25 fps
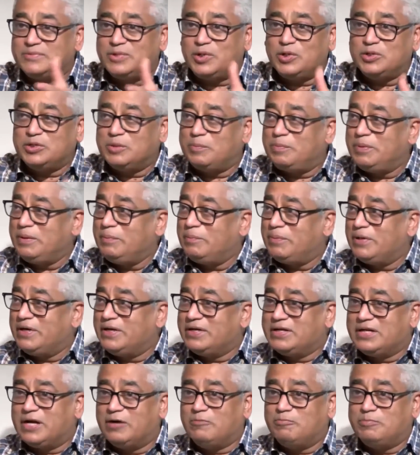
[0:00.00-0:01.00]
or the people
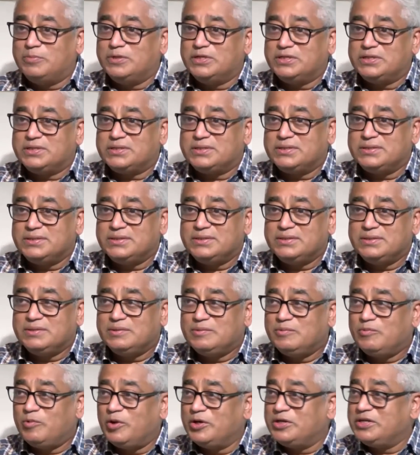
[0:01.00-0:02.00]
in government?
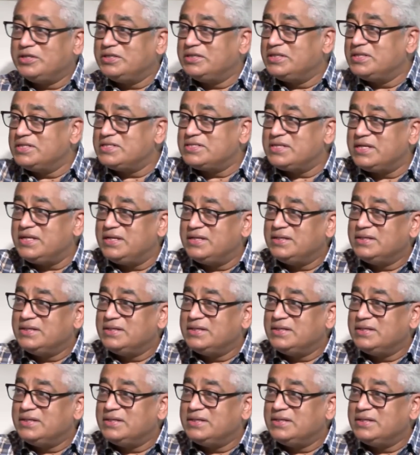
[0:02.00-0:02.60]
What did they say?